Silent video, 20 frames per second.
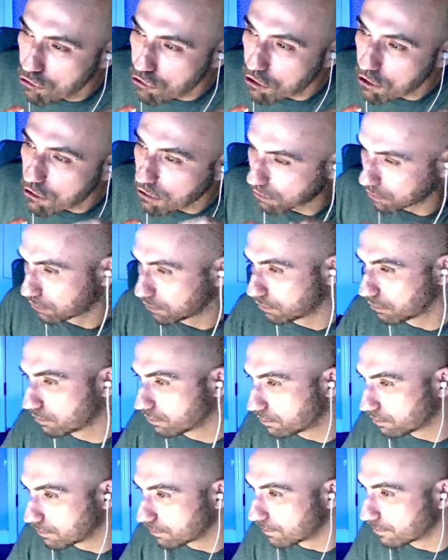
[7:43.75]
Love you, brother.
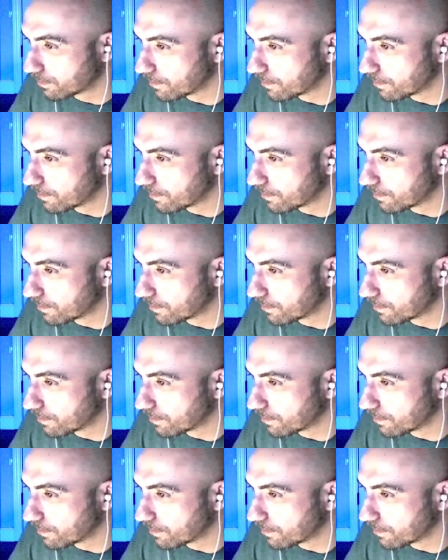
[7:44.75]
